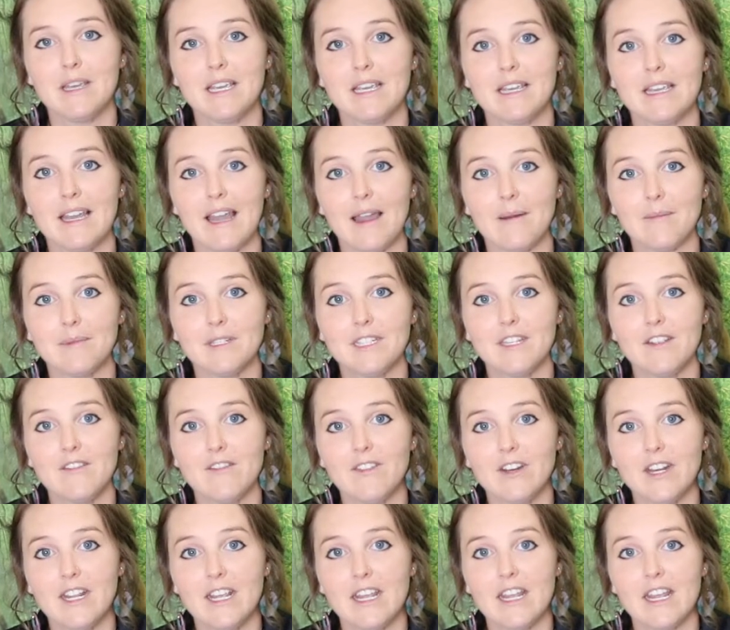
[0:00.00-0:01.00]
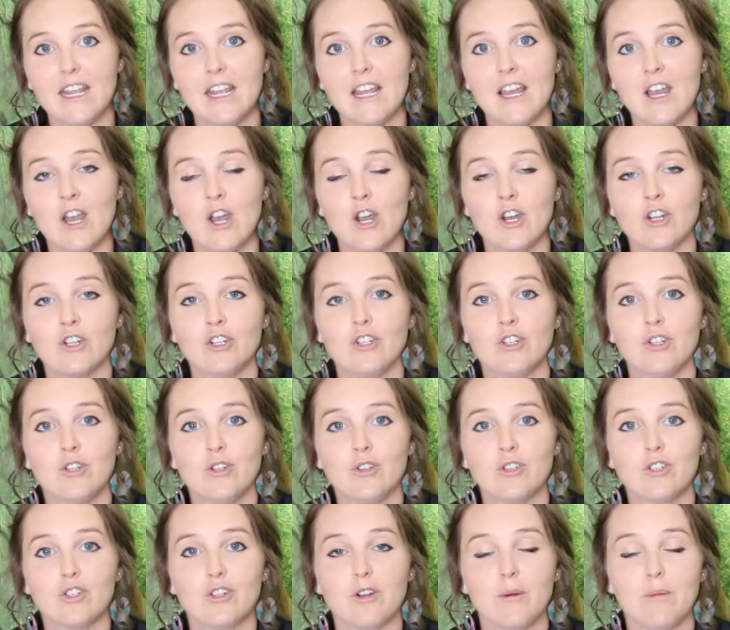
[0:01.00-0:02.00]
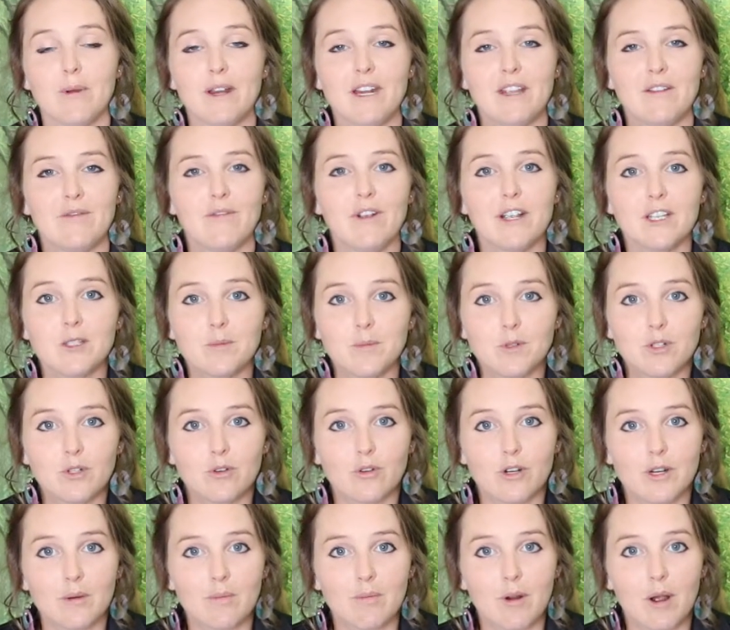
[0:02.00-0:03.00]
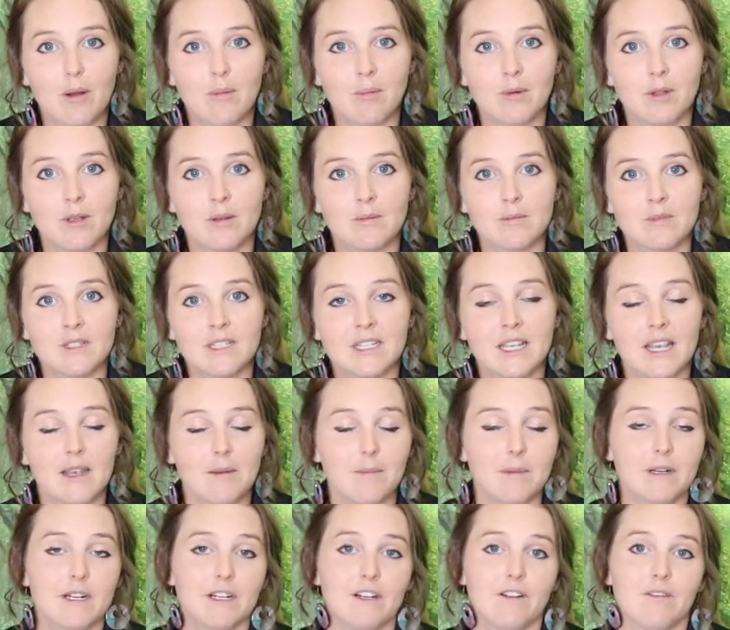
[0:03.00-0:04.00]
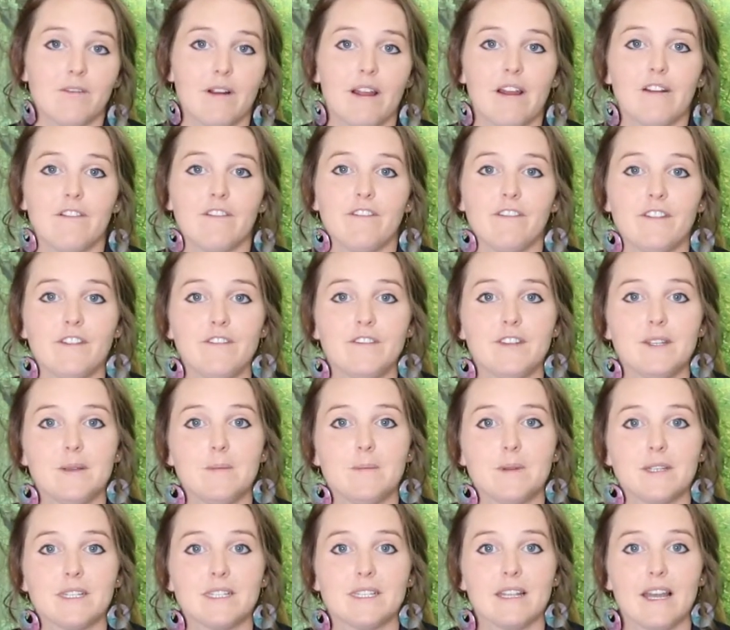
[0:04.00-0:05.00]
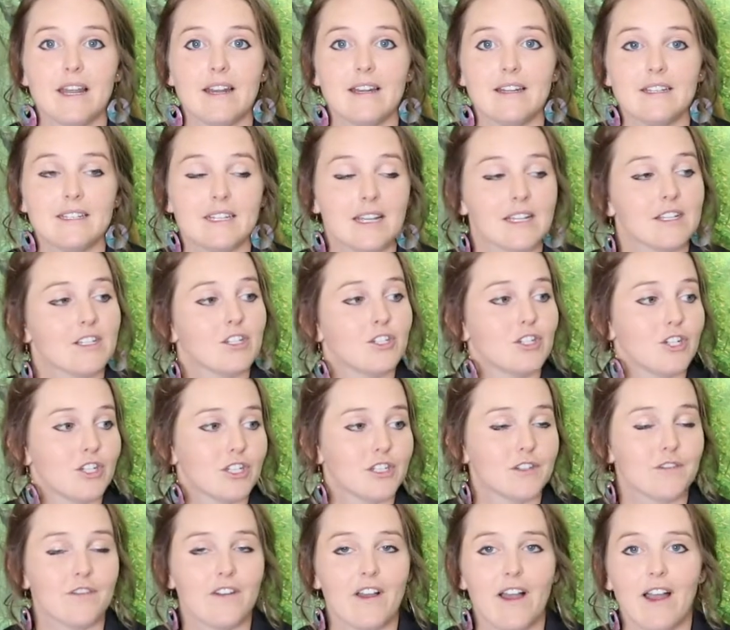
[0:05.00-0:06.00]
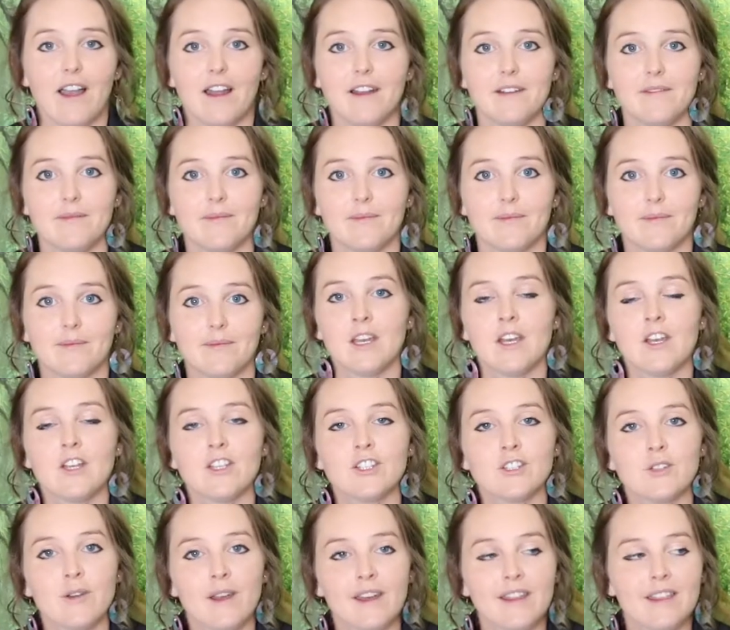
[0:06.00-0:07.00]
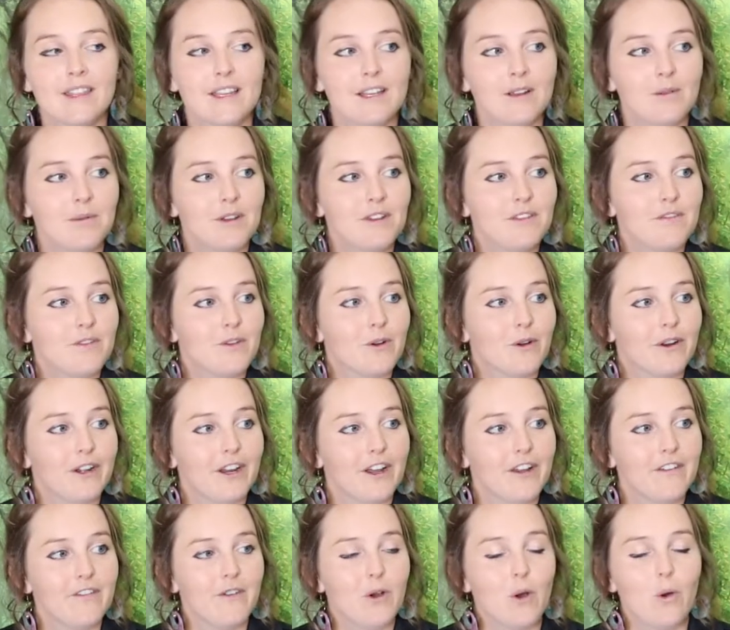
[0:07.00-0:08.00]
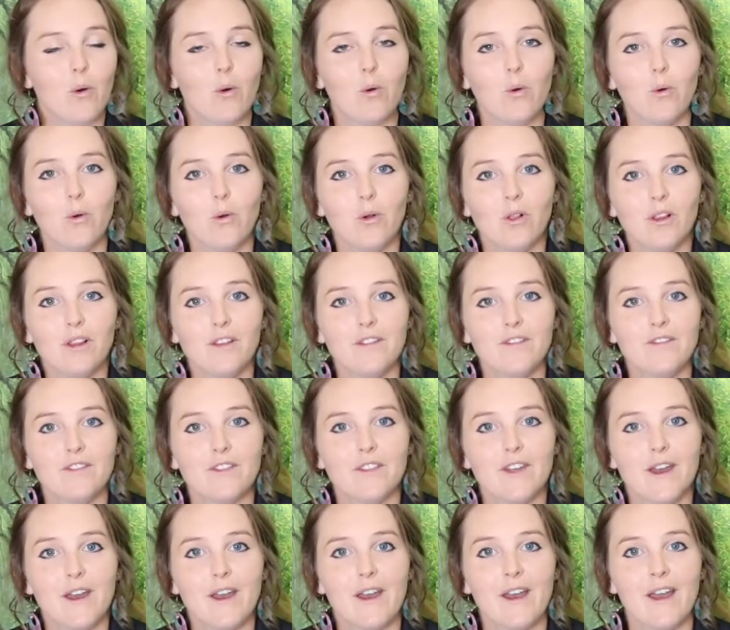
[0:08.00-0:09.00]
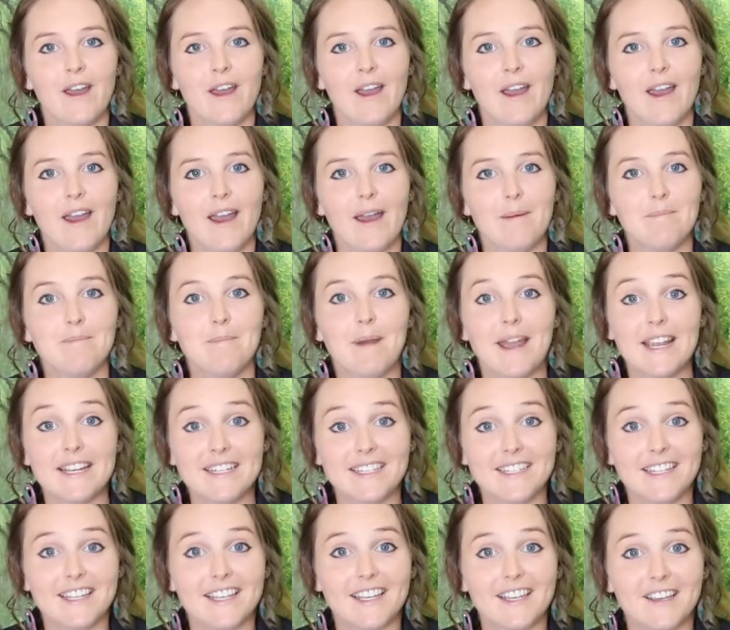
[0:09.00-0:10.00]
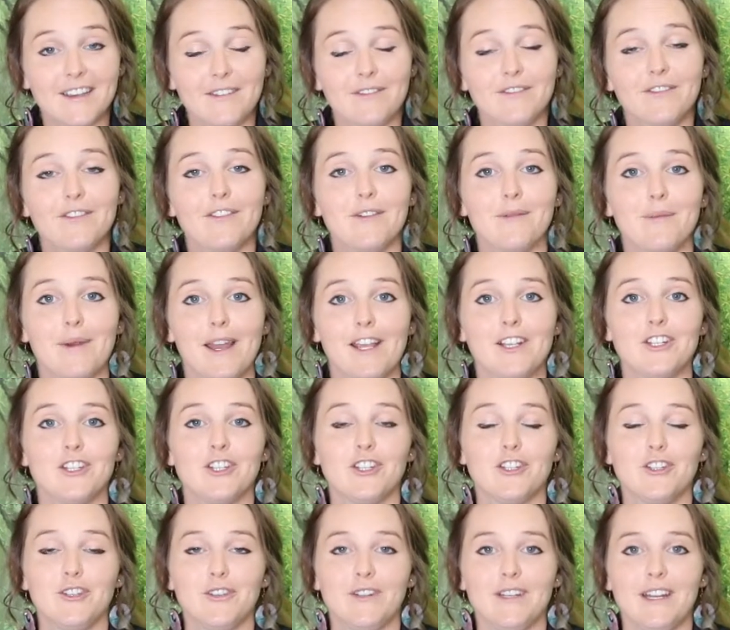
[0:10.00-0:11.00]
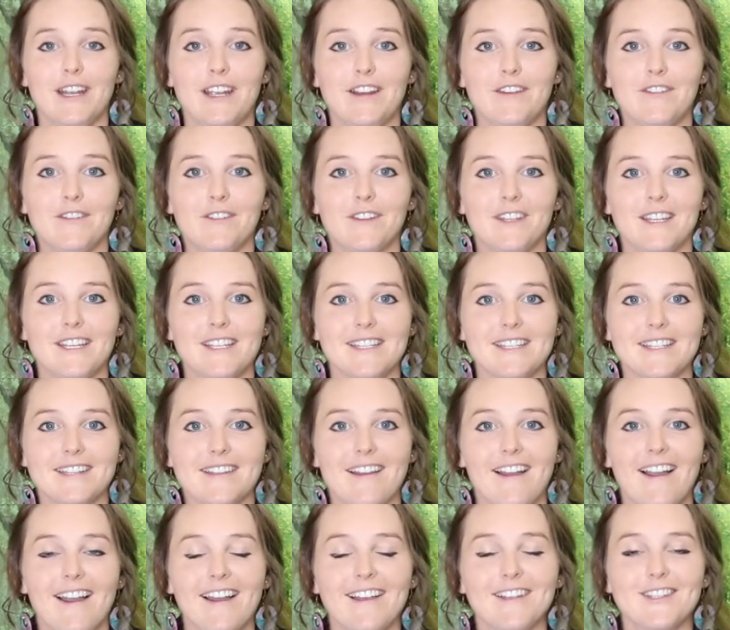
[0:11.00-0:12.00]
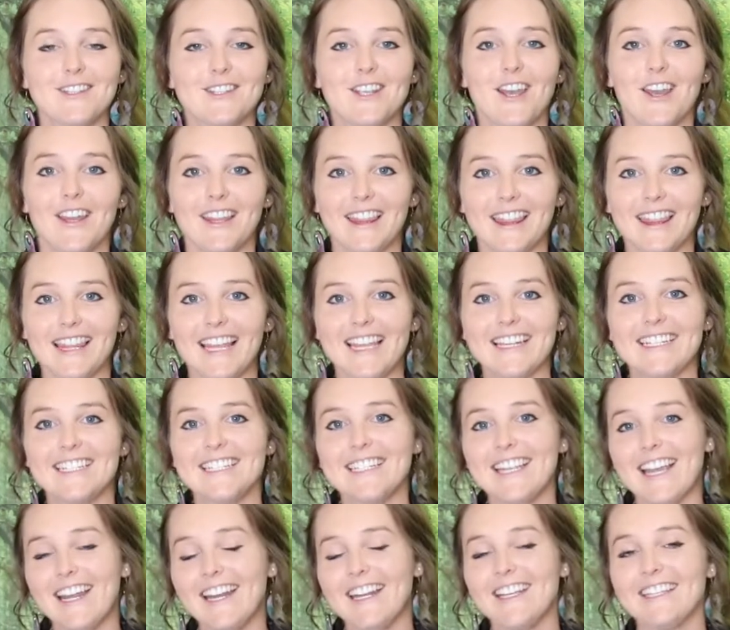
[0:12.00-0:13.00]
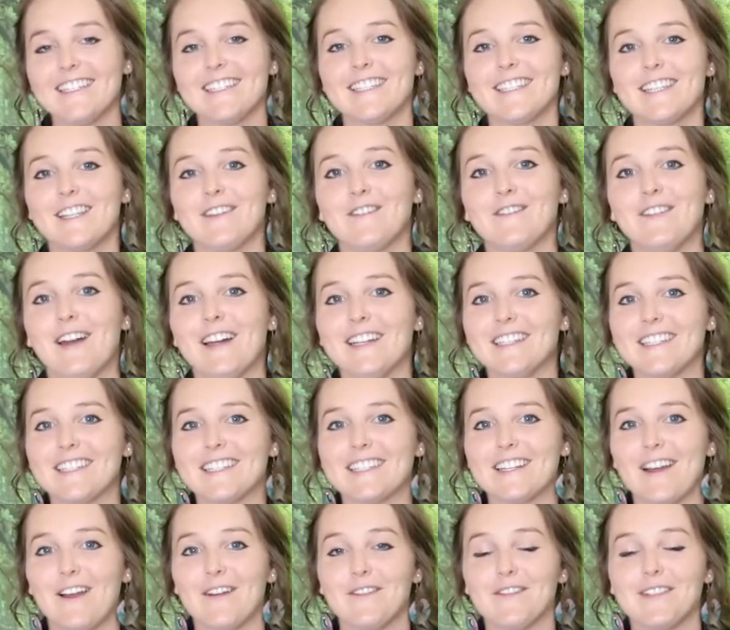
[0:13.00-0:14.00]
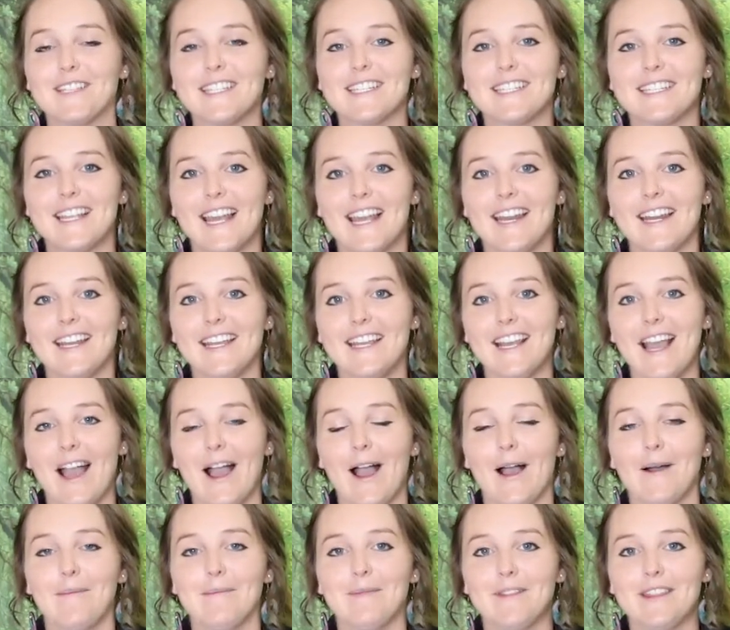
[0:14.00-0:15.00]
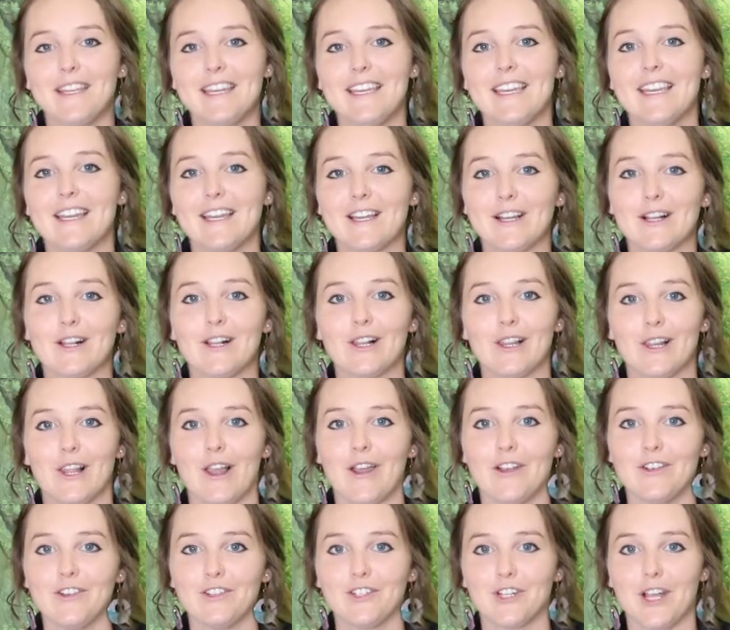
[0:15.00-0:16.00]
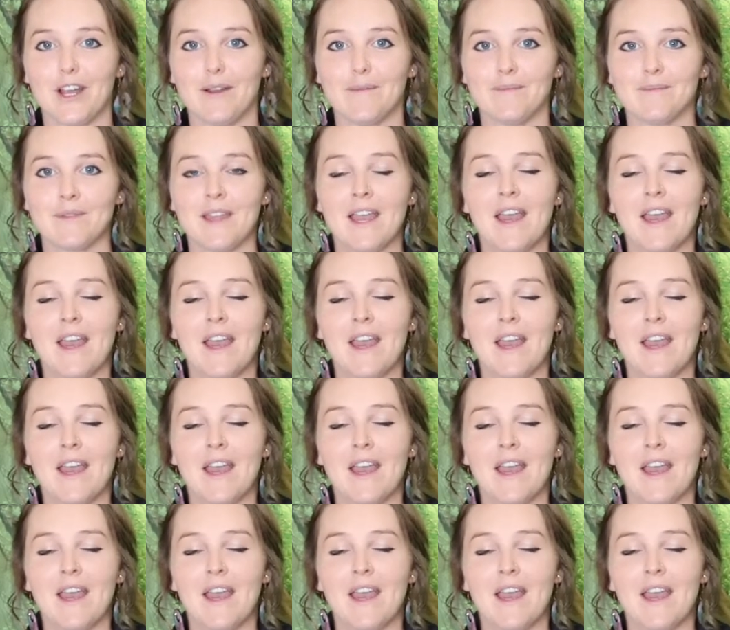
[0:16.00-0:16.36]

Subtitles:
in captivity to stop any respiratory problems, keeping it around 50% does just fine. So I think we've gone over all of the basic information you need for these guys. So let's get into the fun stuff, setting up the enclosure.